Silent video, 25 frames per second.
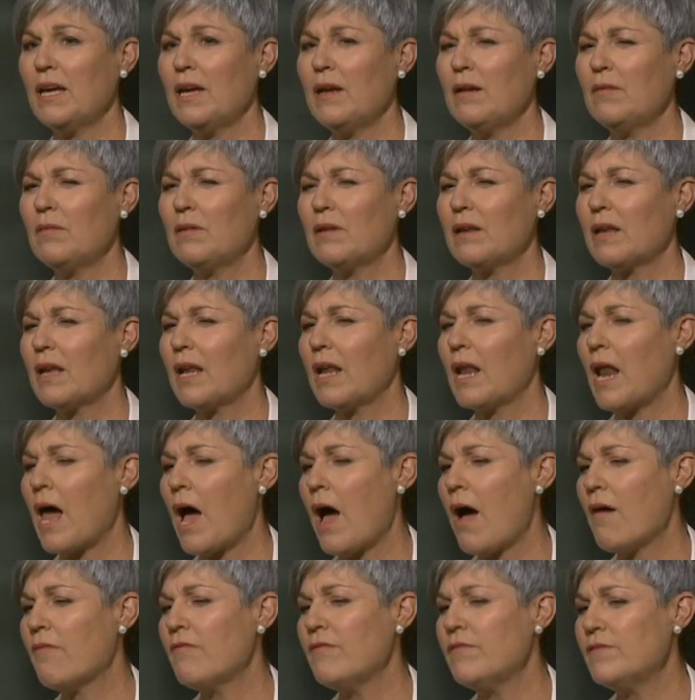He
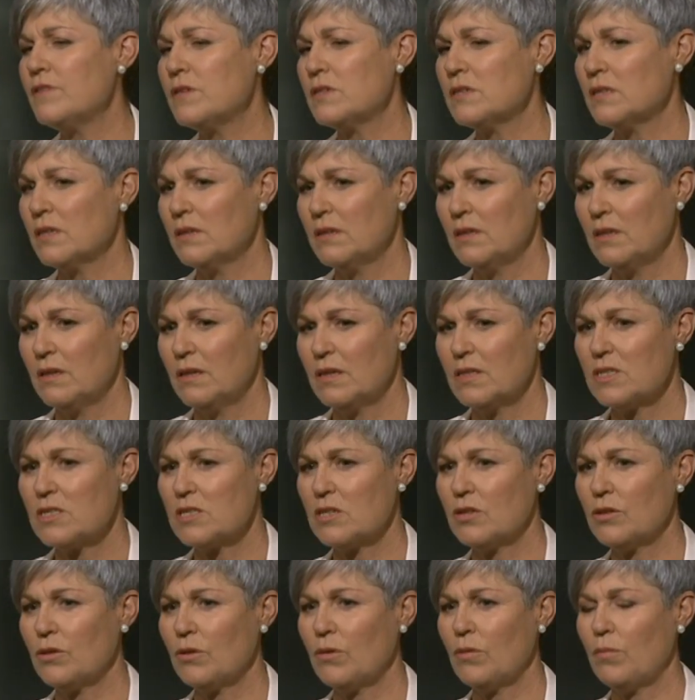loved
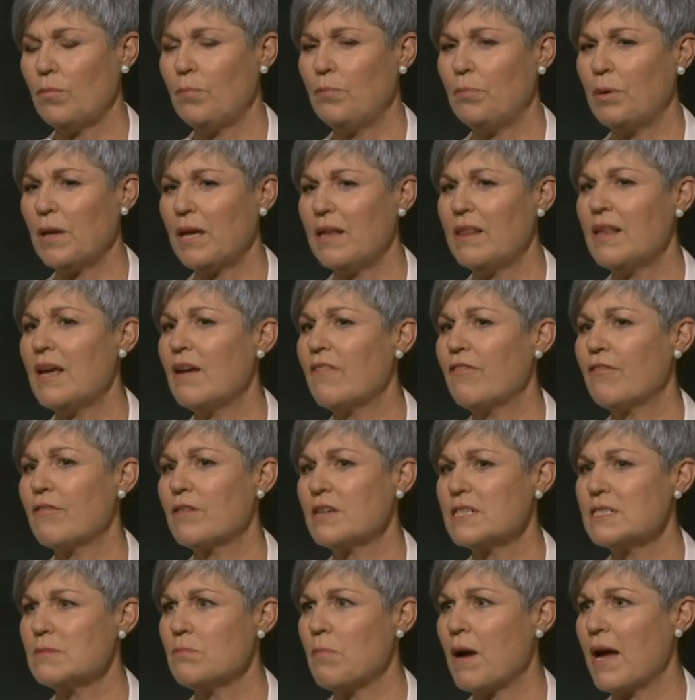to be there
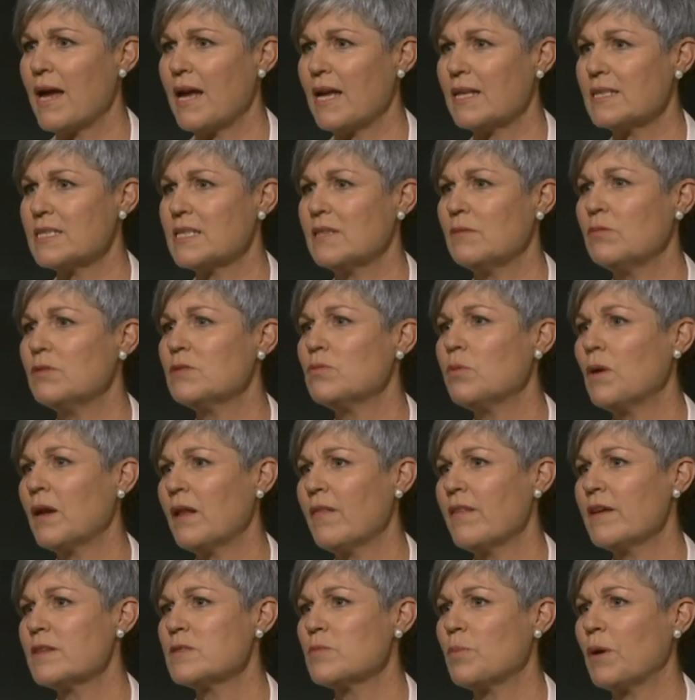for his mates. He was one
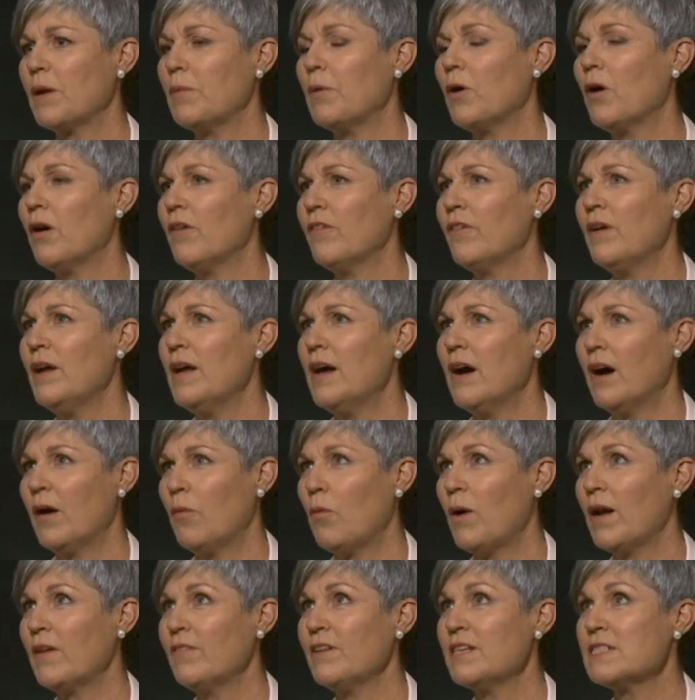of those people. I,
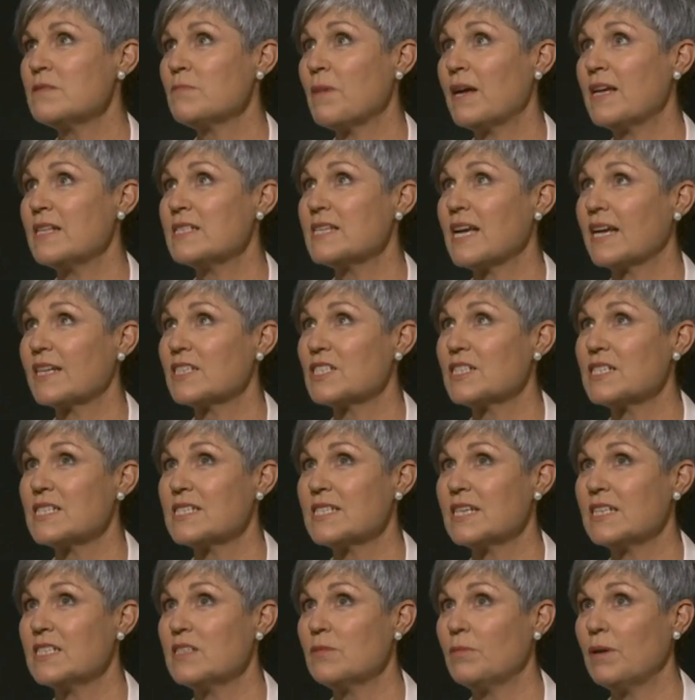one of his mates actually
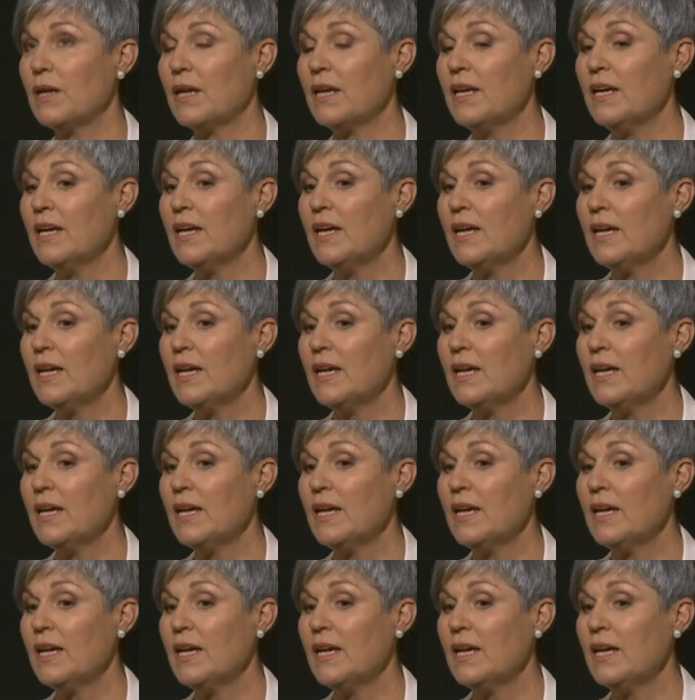said to me,